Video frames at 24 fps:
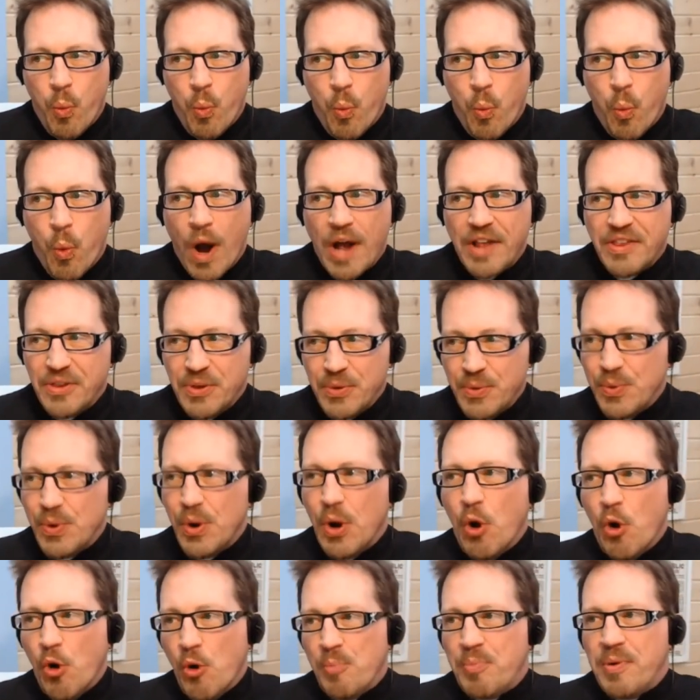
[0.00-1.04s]
what you
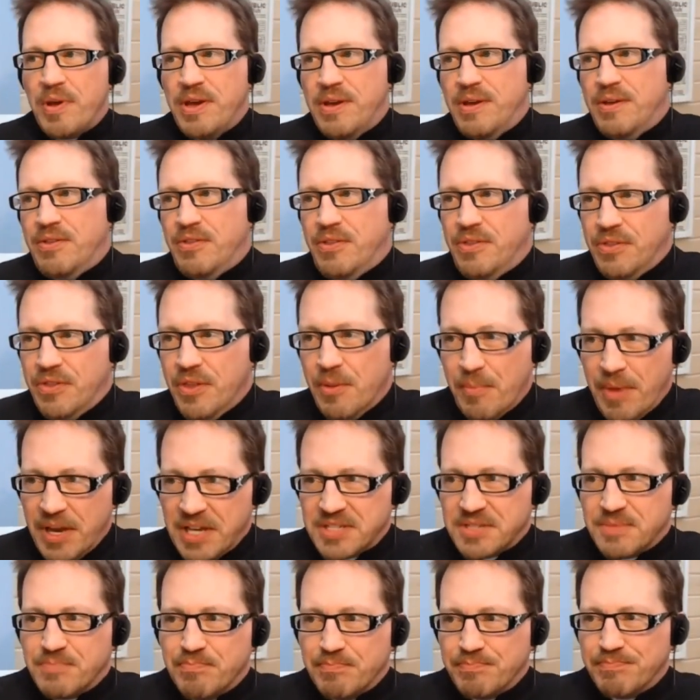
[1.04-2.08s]
hope the
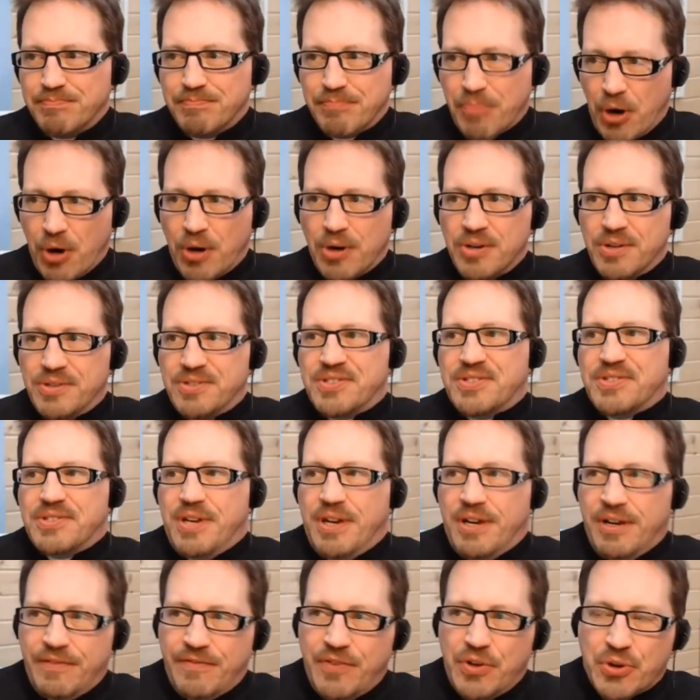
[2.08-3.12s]
best parts
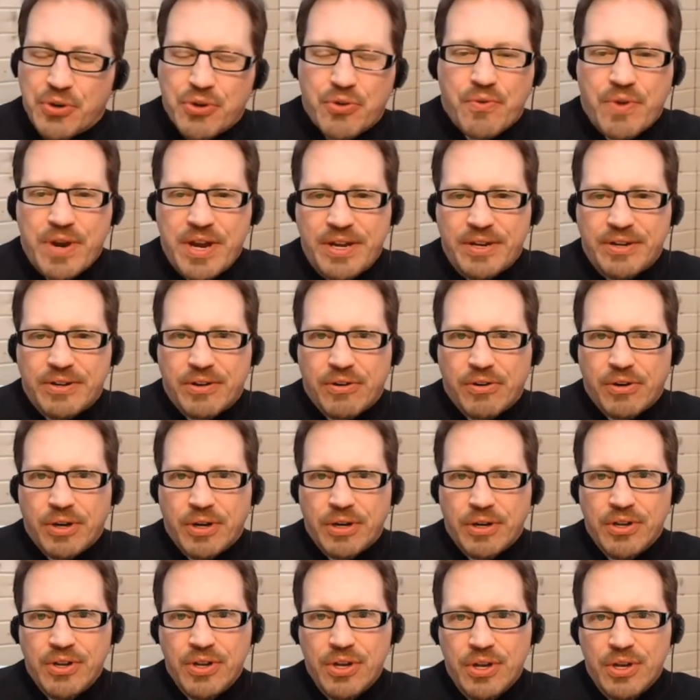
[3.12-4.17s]
of your creator
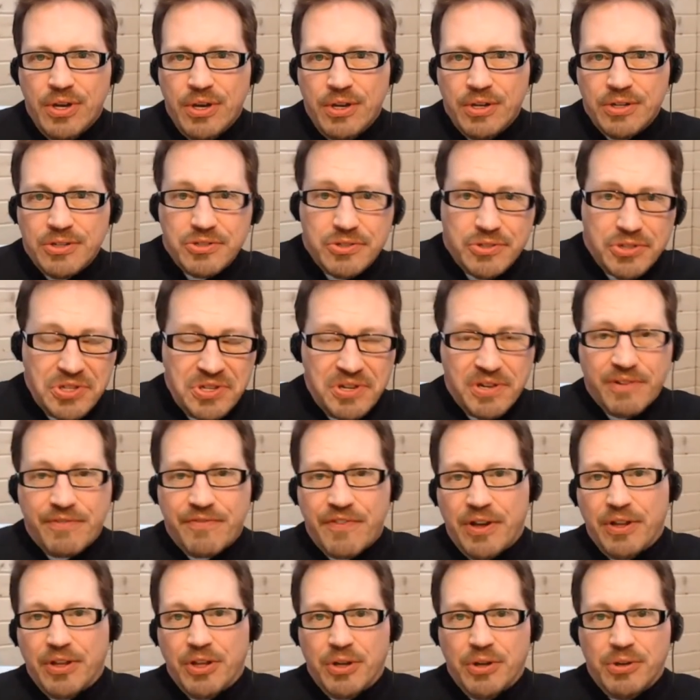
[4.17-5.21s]
are to your
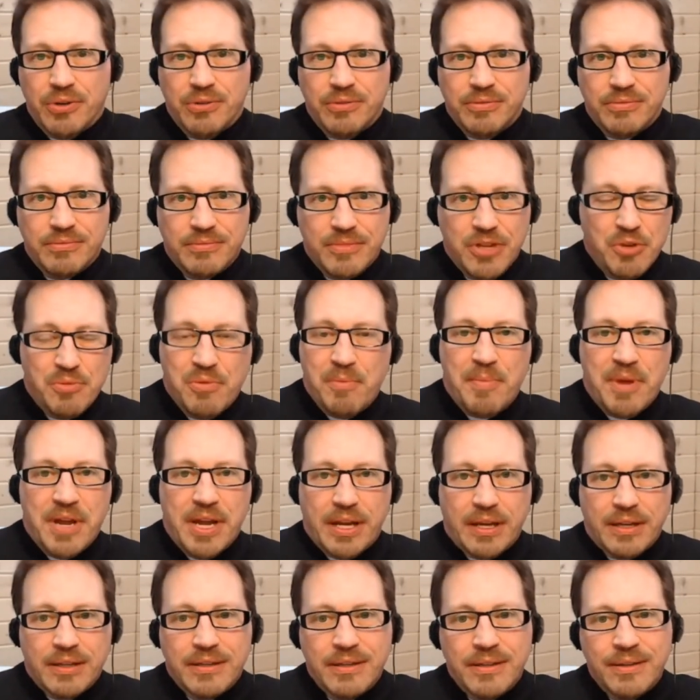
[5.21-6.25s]
fellow human
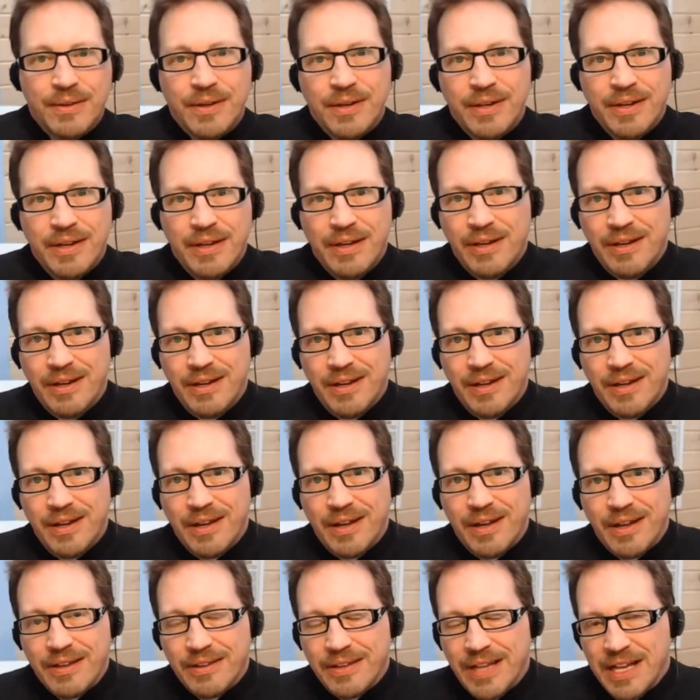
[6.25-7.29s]
being.
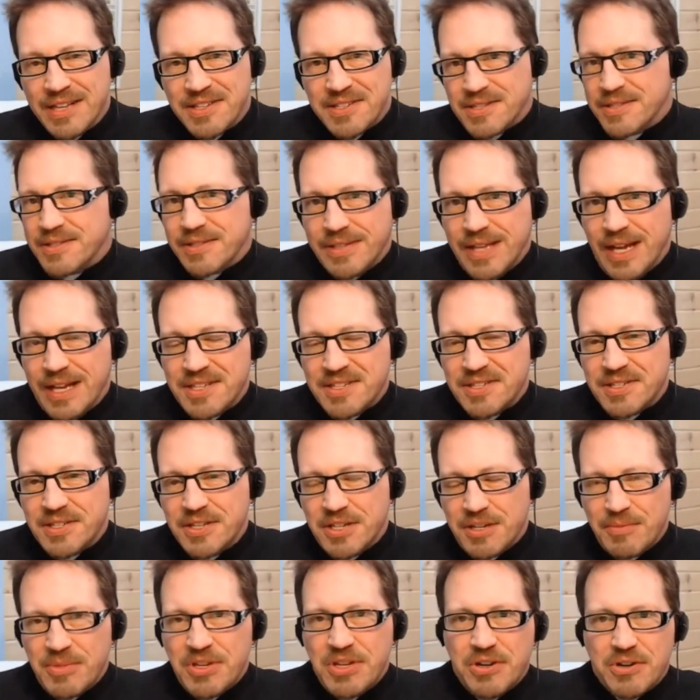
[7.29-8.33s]
That's going
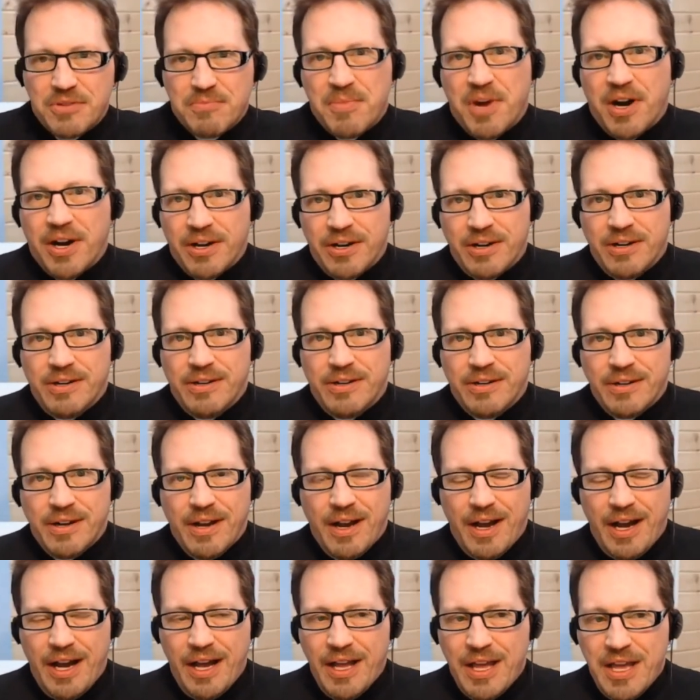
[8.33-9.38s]
to be your modern,
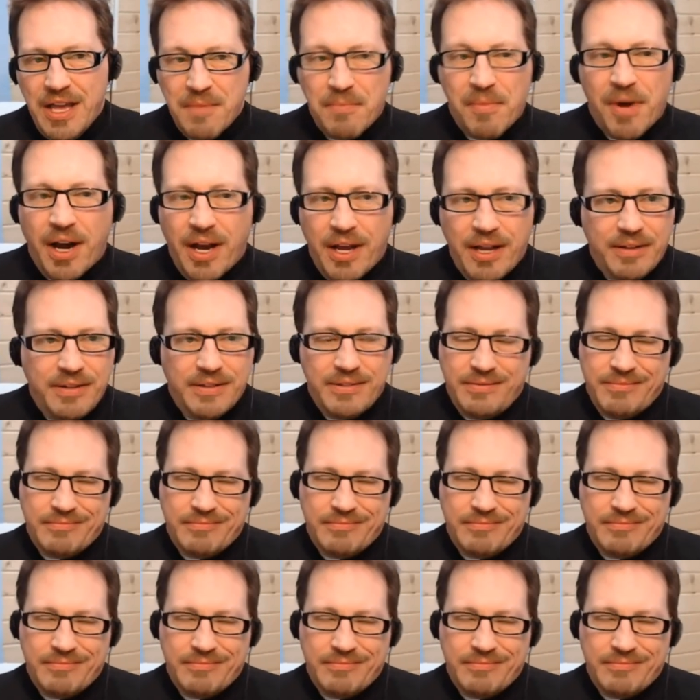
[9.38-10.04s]
in my